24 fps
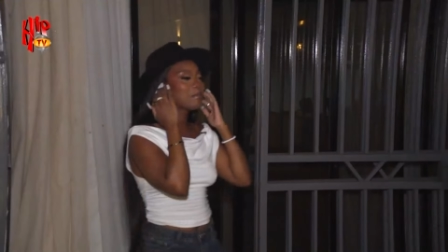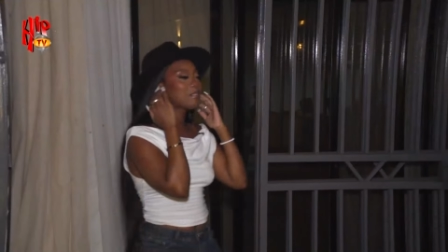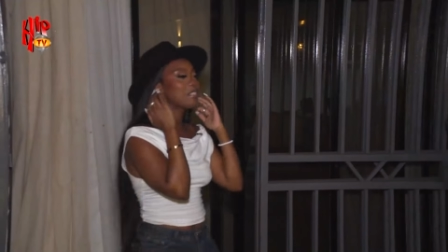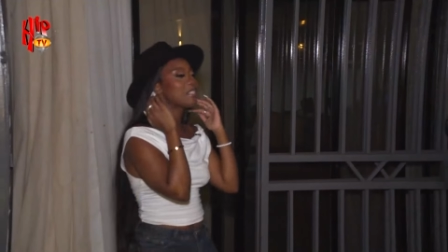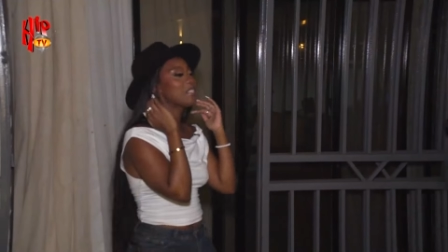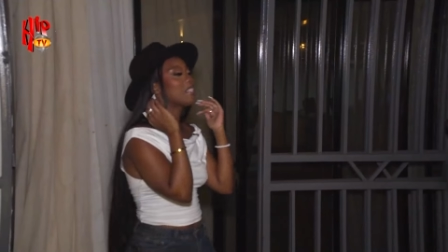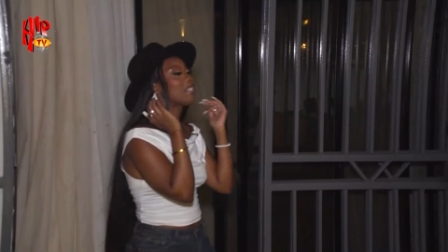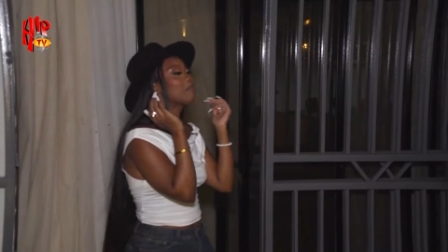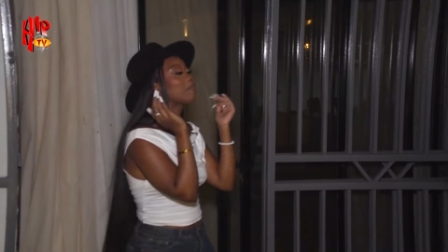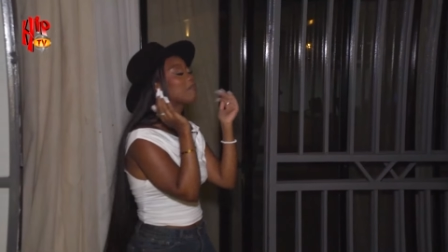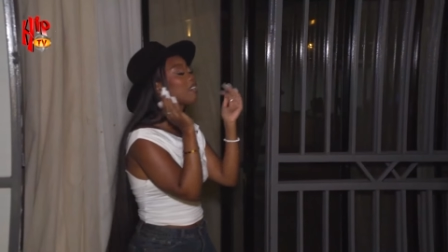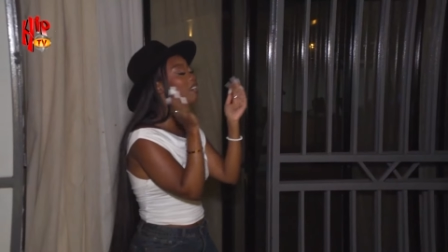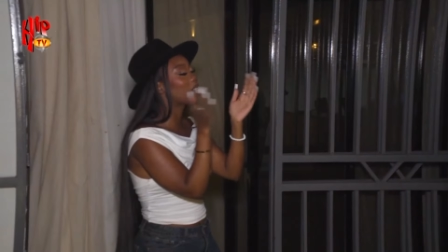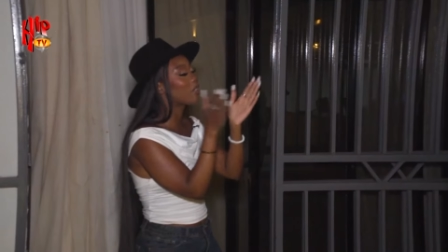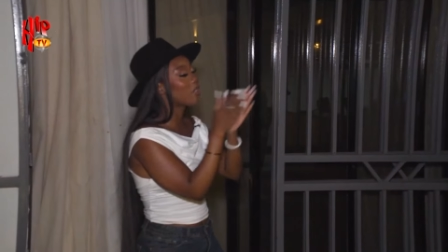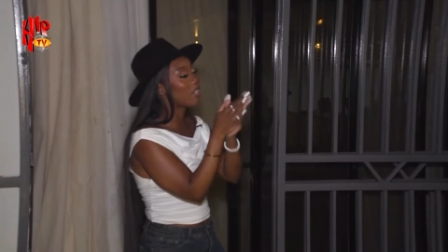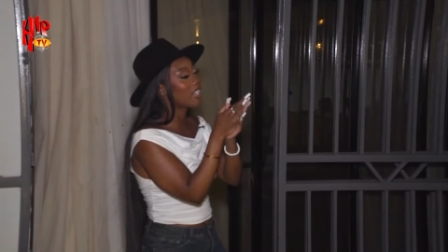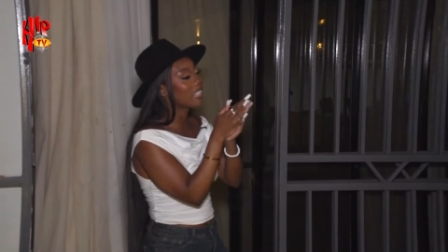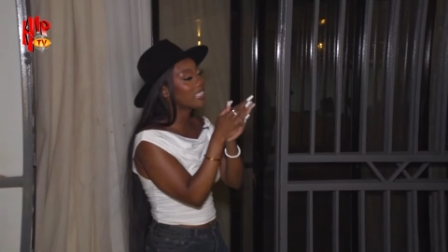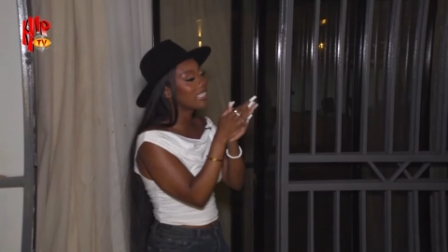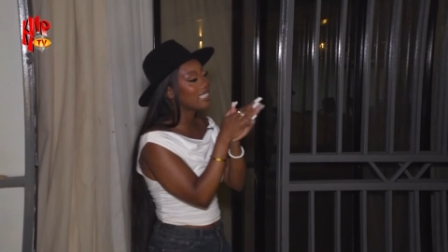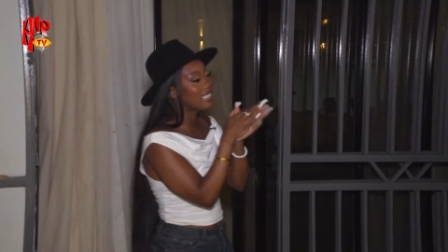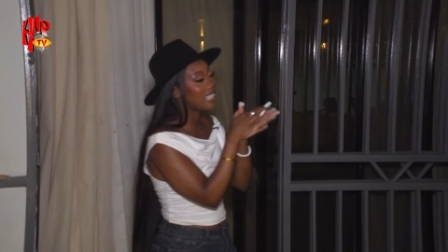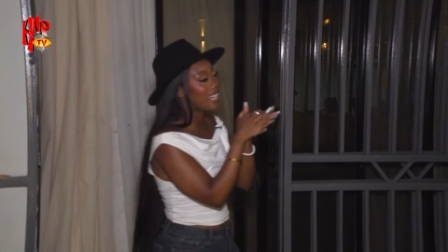been a, a
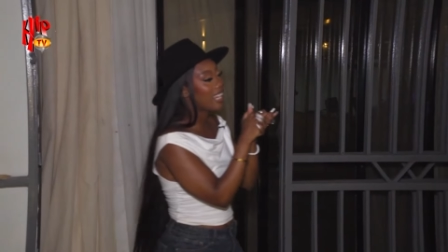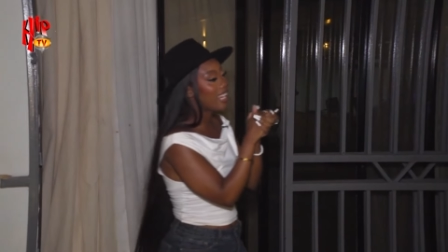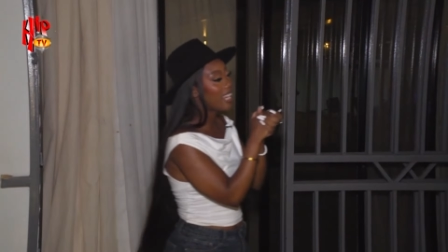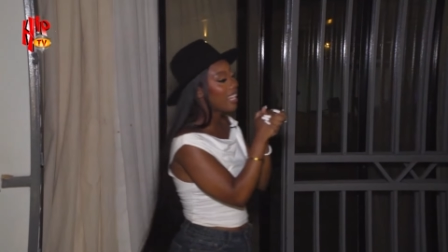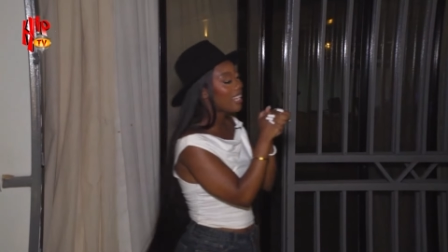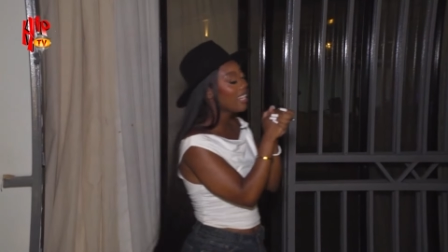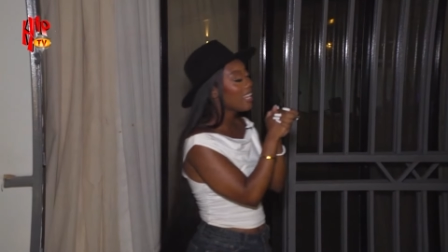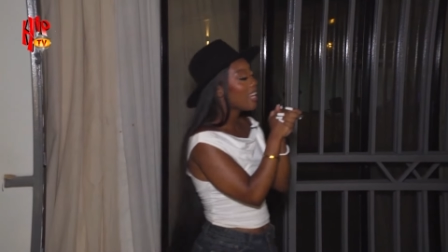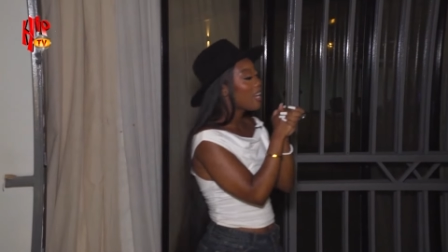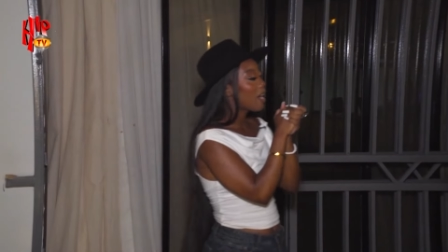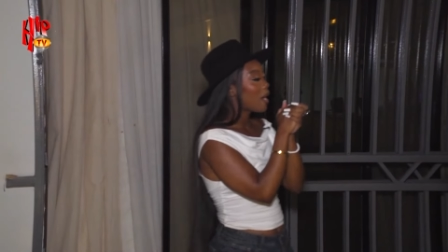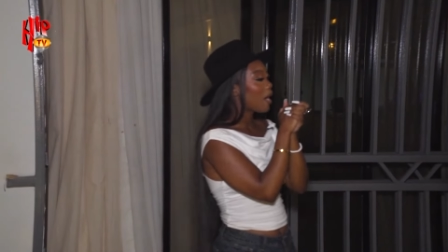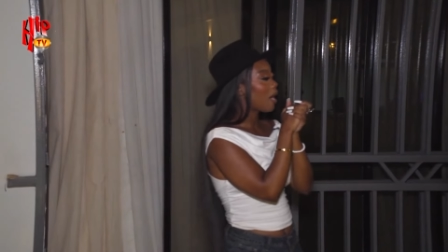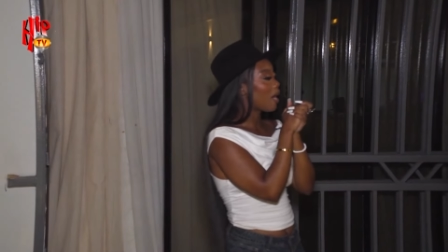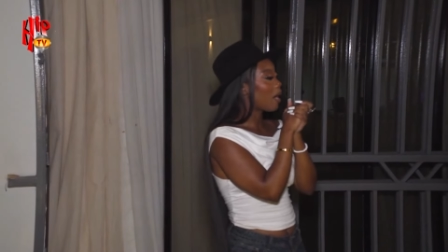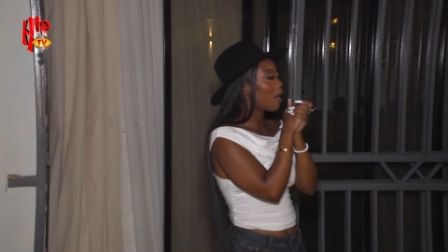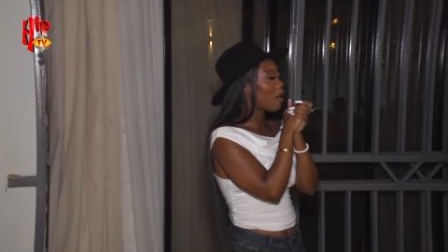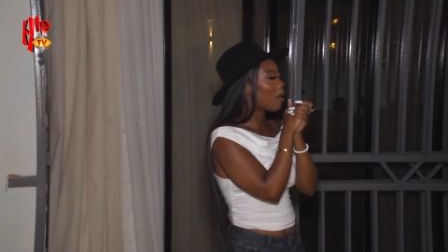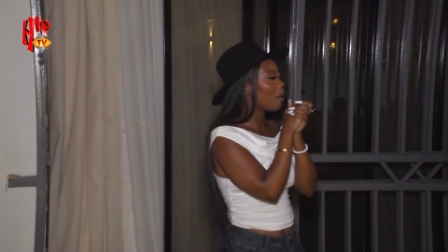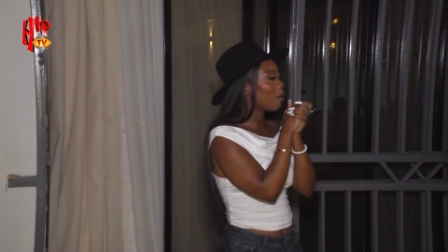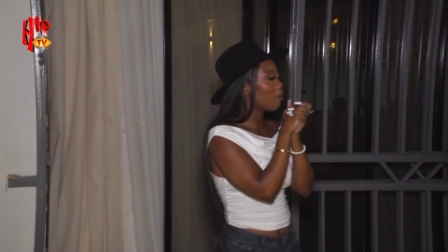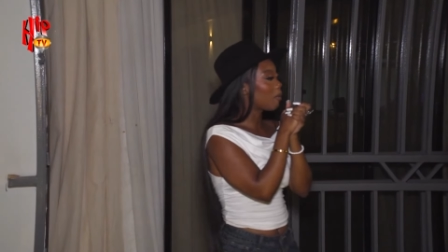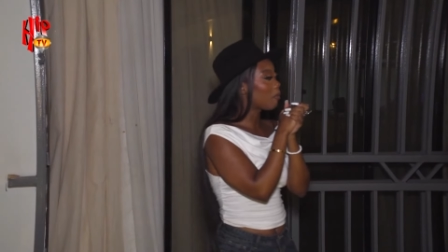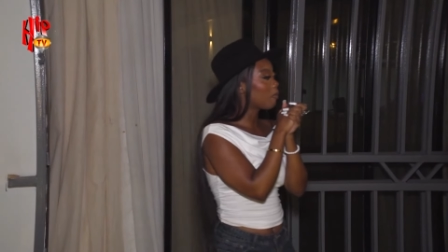great day.
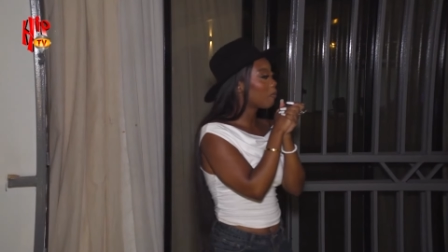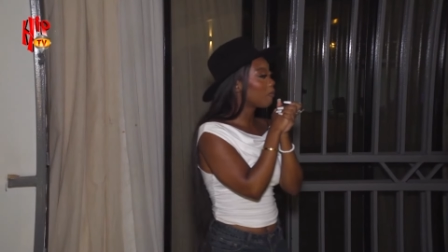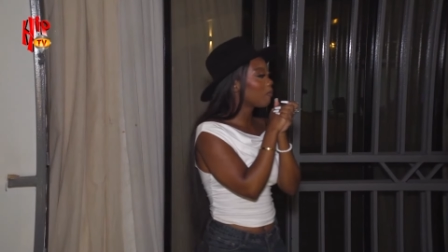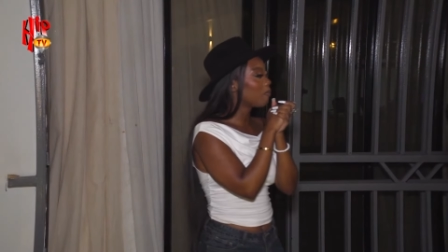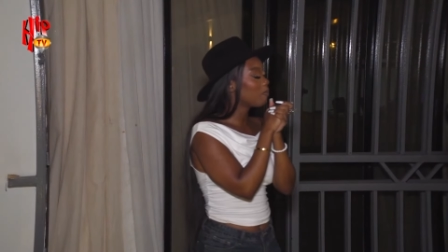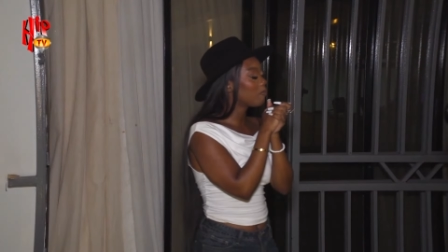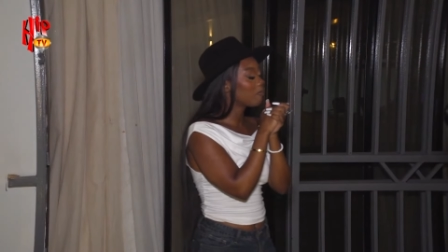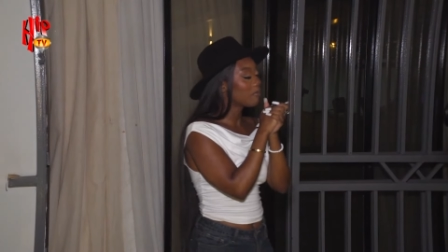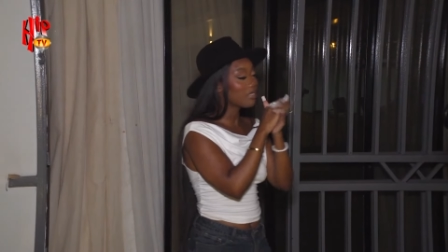Um,